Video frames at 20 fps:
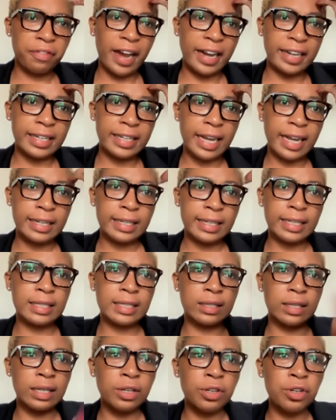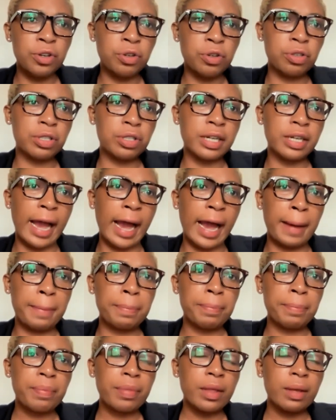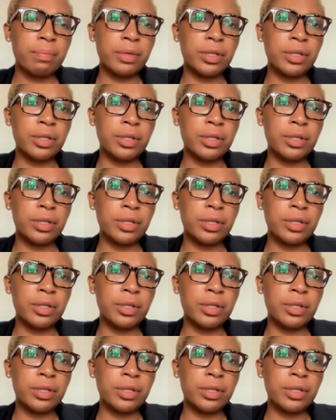fact that there's a huge gap